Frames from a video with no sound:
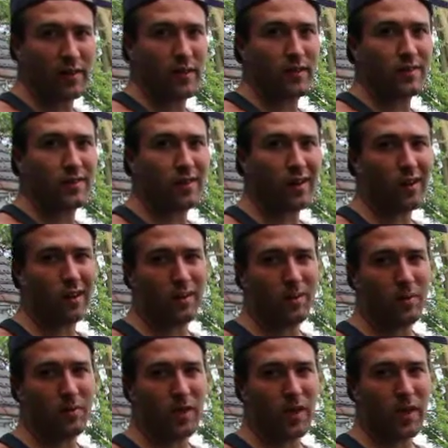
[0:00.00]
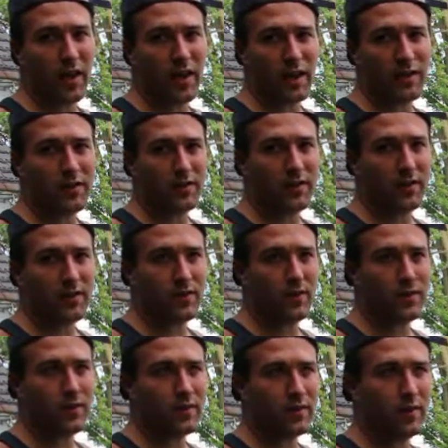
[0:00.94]
It's not going to be
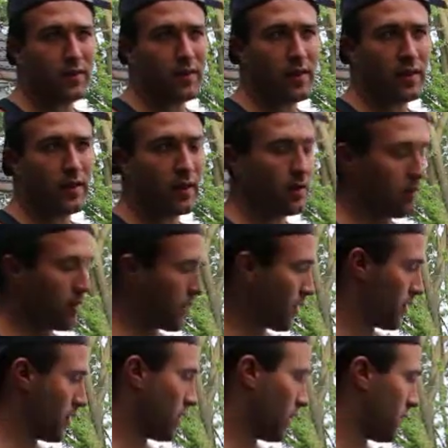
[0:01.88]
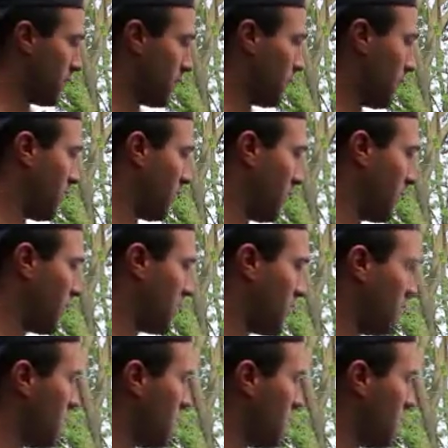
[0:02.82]
as thick, right? Because you thinned it too